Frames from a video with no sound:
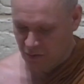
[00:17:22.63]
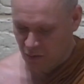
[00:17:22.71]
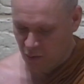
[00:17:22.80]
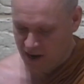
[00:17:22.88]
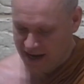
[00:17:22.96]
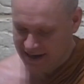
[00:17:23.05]

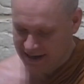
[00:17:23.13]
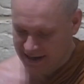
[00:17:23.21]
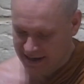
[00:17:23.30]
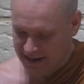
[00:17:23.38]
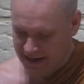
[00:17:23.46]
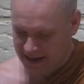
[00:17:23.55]

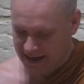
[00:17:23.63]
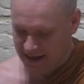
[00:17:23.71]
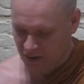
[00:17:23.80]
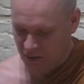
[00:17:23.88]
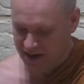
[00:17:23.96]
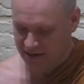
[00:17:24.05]

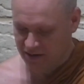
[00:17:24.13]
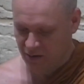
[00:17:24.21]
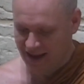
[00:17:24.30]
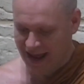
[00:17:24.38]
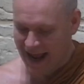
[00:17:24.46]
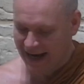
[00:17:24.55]
when
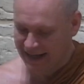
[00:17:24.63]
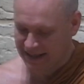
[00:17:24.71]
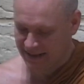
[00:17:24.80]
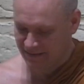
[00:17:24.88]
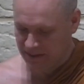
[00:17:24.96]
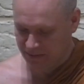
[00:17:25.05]
to
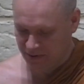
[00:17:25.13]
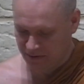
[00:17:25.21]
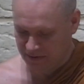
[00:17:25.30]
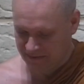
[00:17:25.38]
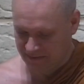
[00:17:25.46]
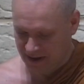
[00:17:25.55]
actively
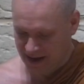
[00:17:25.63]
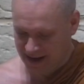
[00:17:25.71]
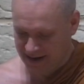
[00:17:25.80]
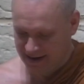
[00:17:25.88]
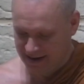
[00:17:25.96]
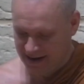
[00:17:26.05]
purify,